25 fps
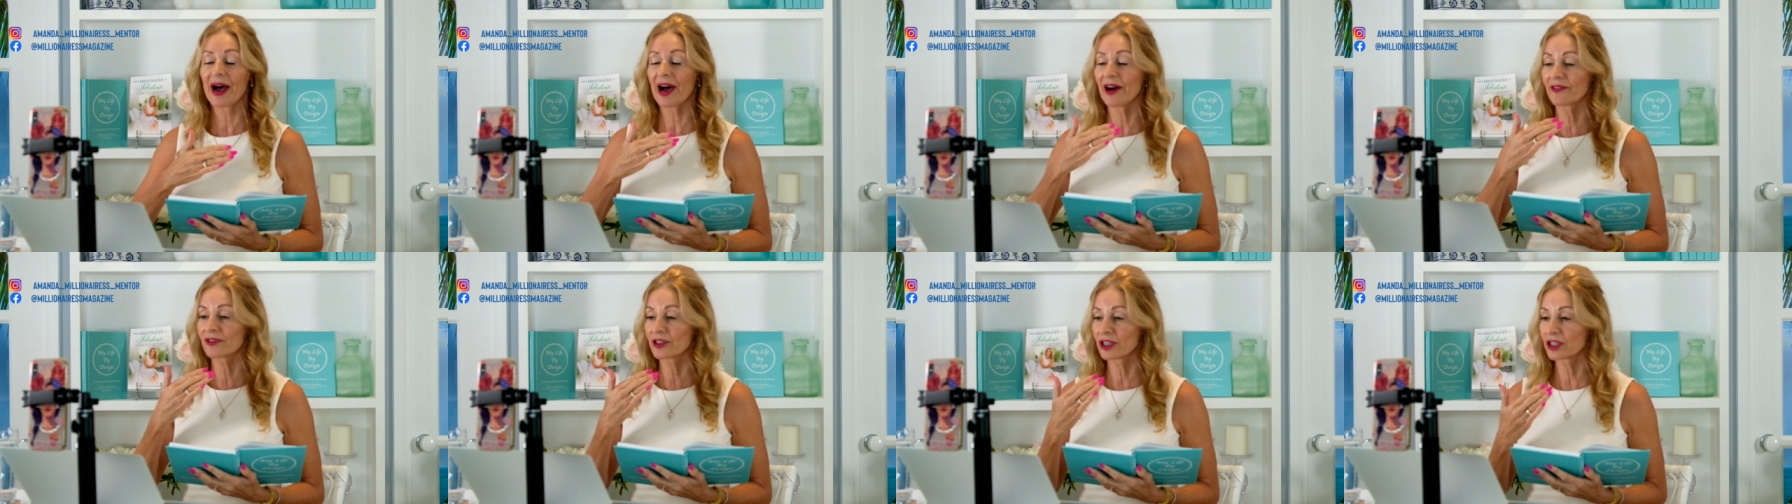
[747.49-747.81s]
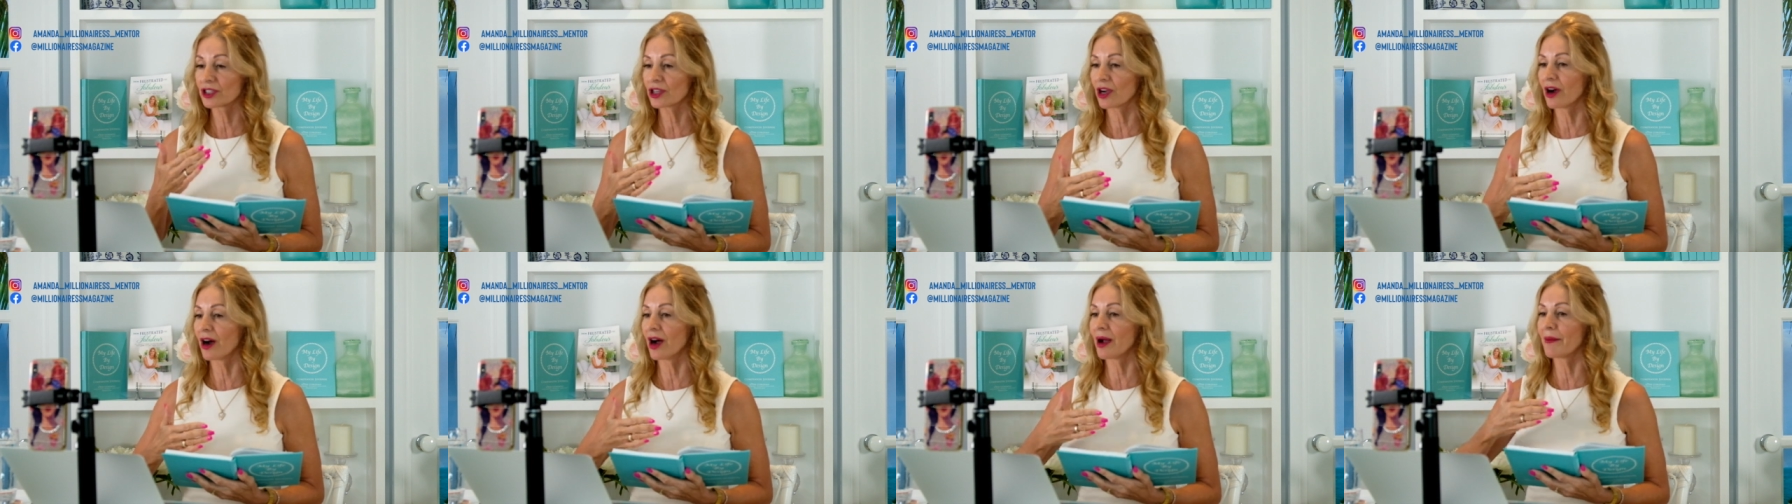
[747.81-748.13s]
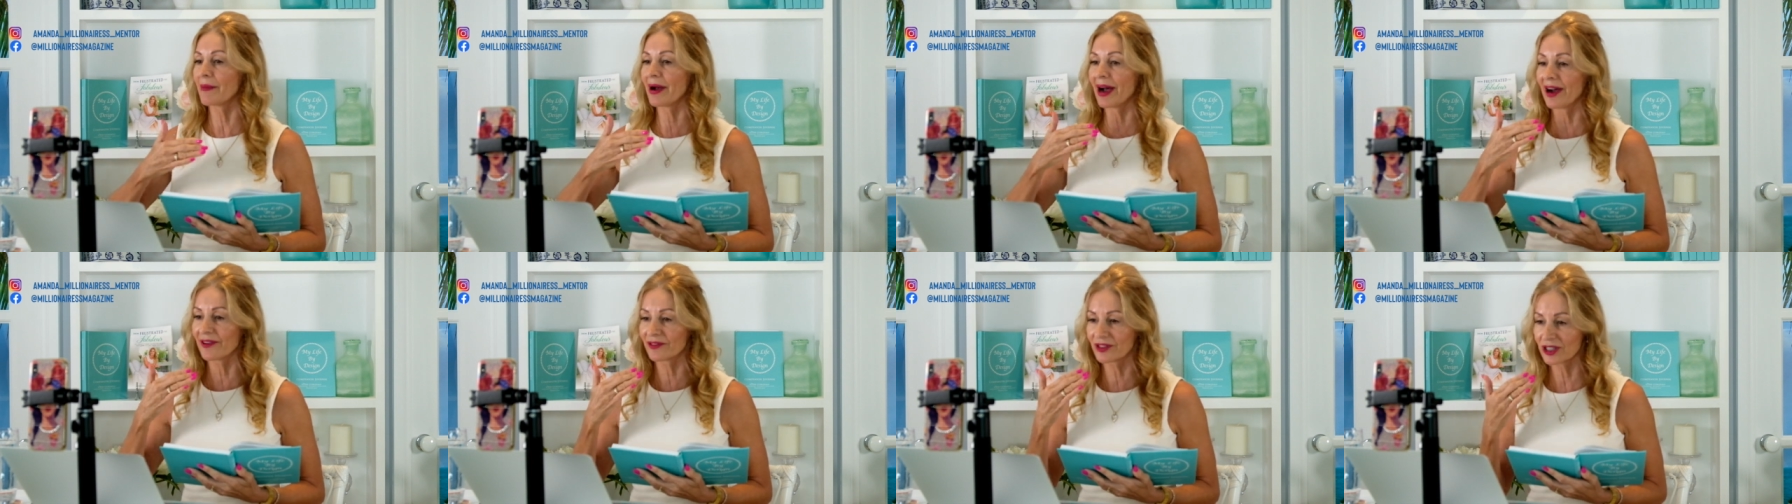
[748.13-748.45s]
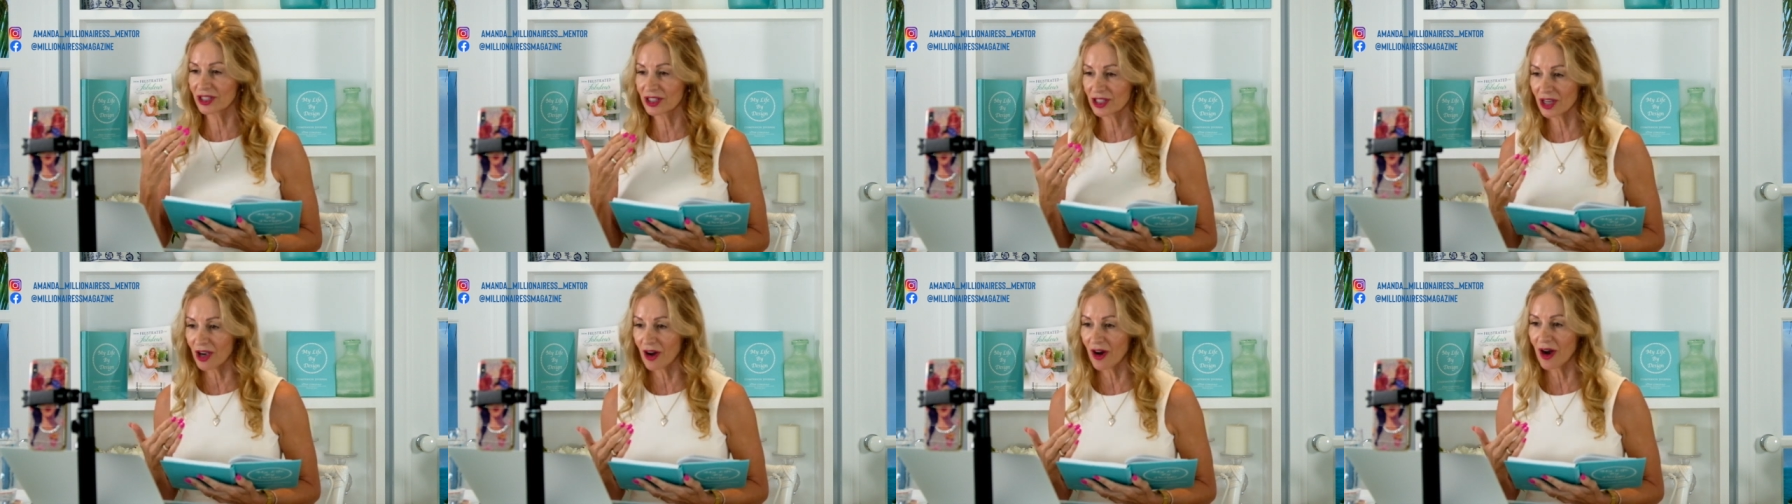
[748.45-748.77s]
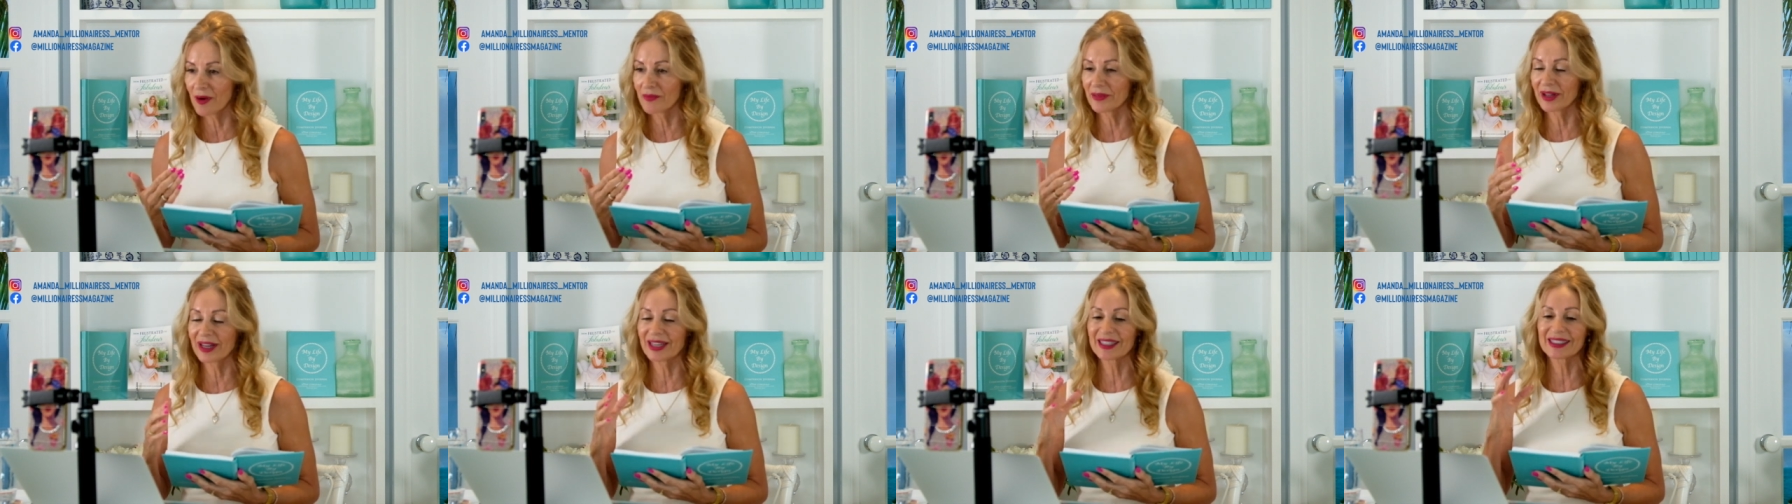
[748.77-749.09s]
after time after
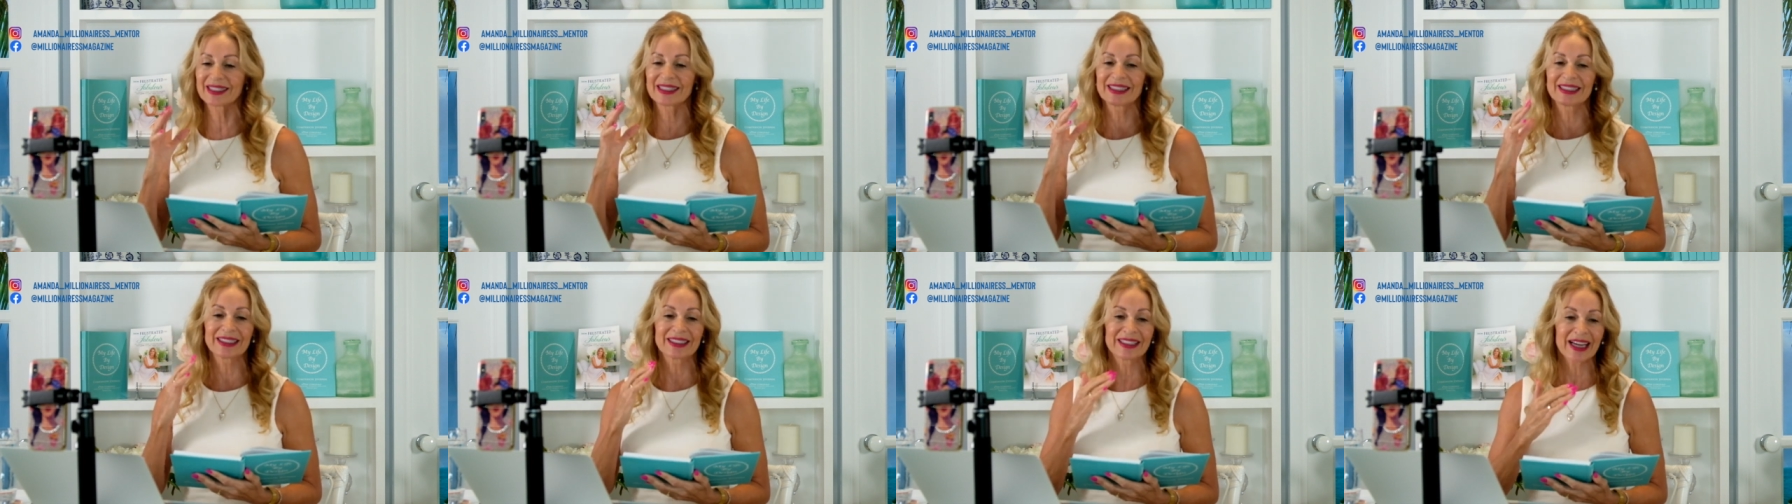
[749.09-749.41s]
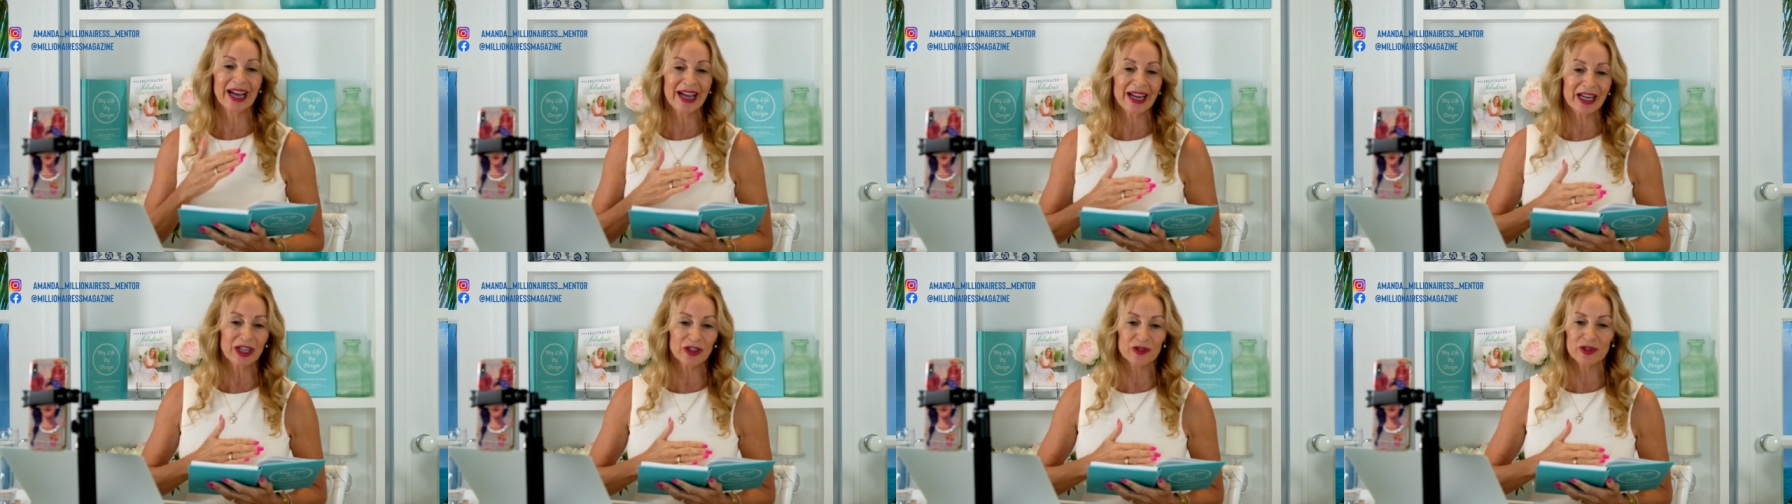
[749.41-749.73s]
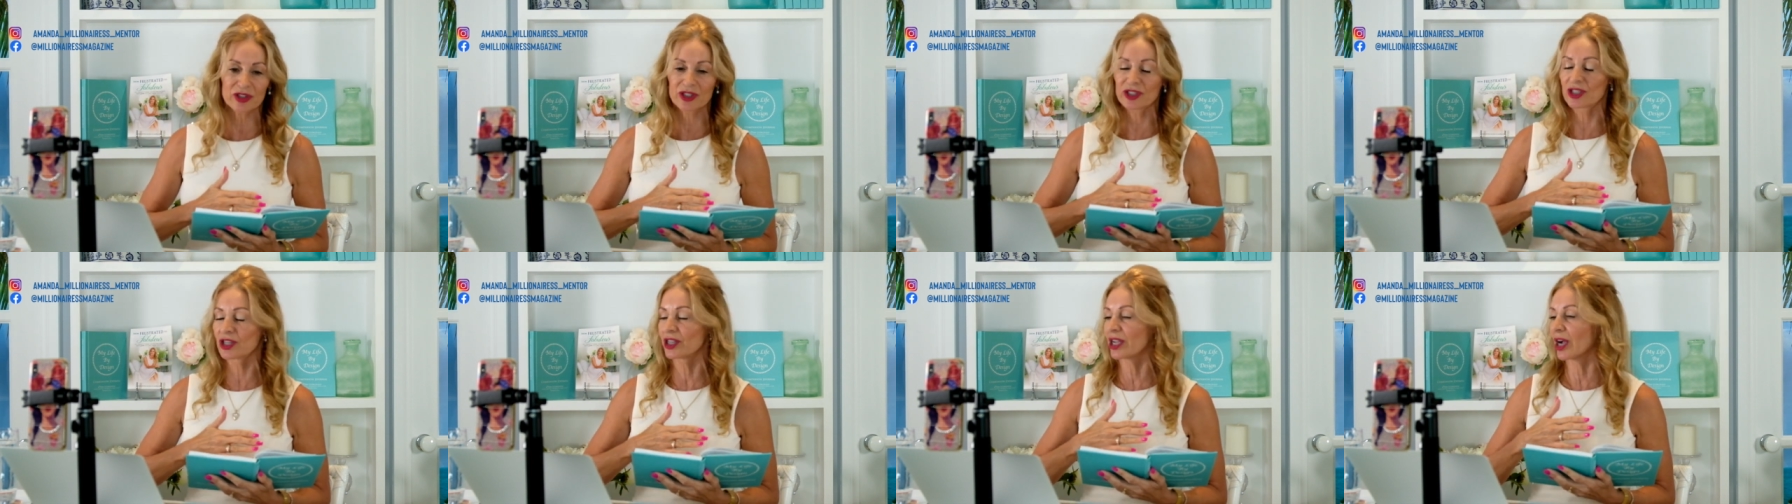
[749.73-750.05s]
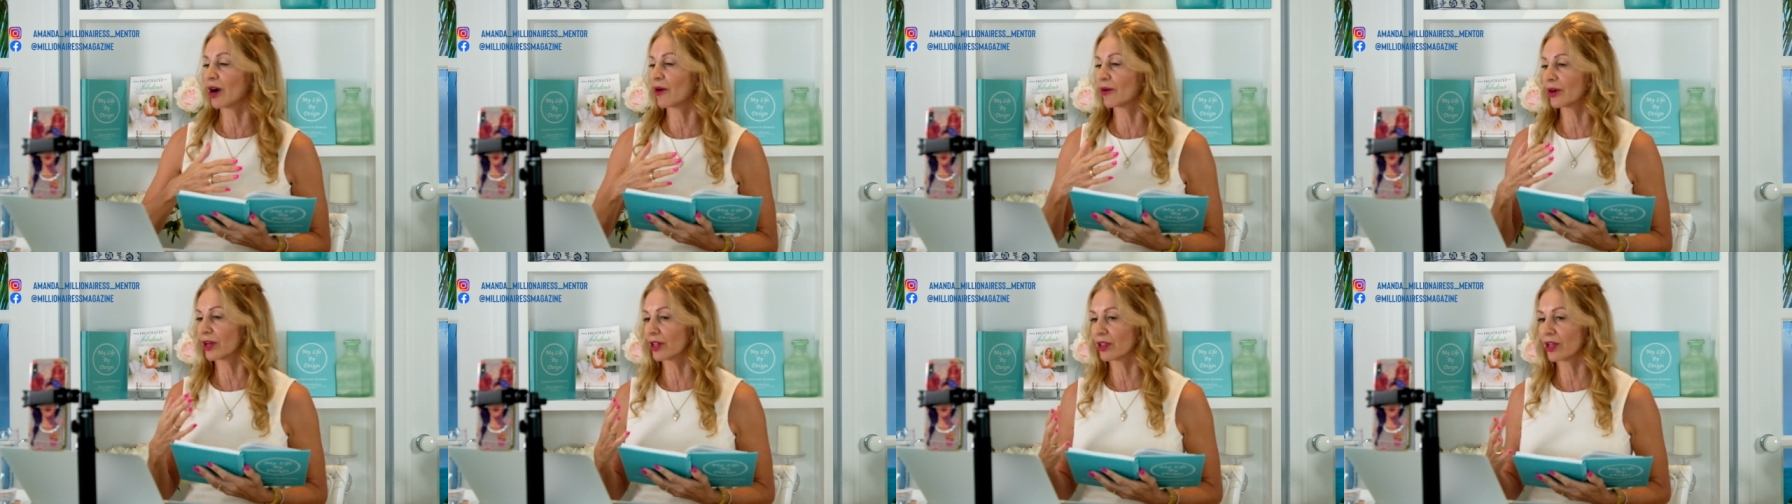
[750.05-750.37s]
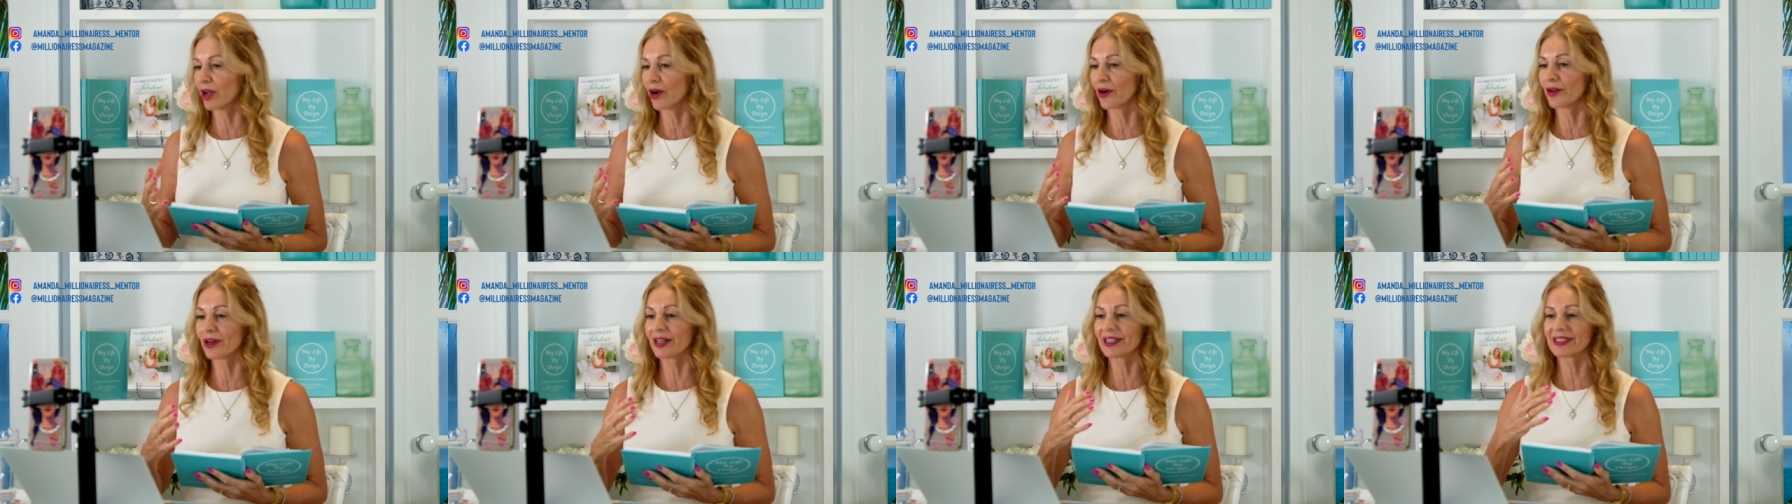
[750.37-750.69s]
time that it's dangerous to go it
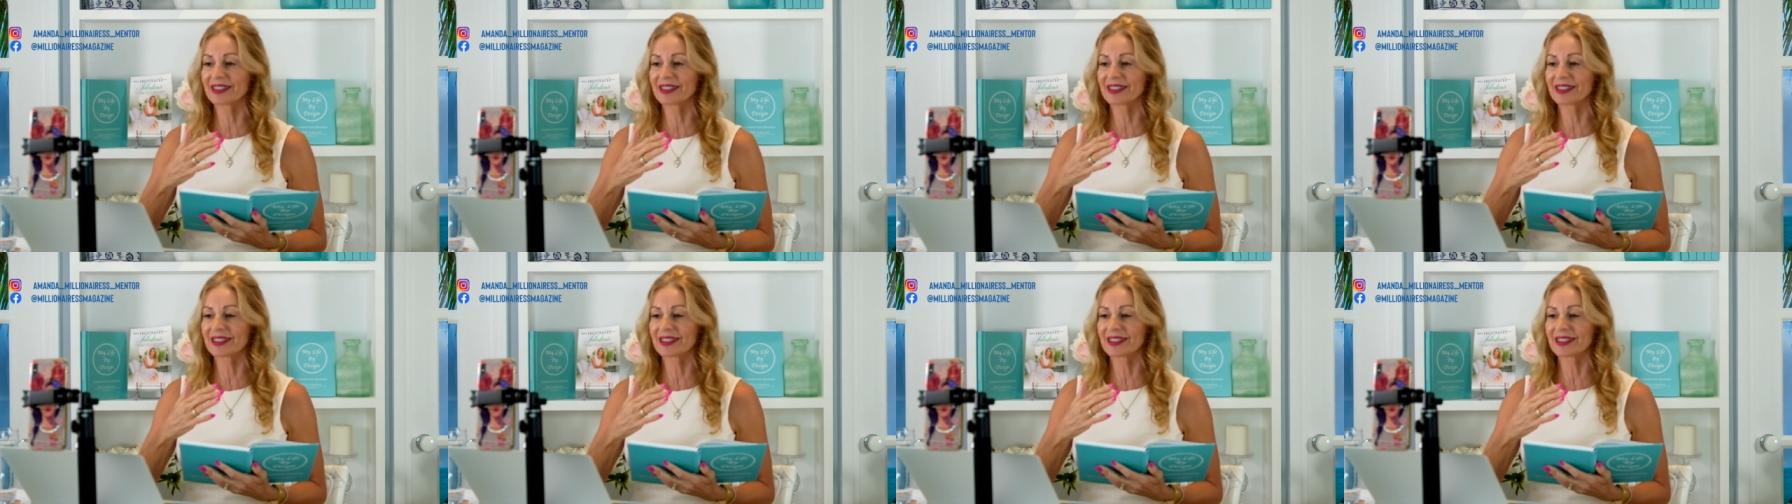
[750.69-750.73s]
alone,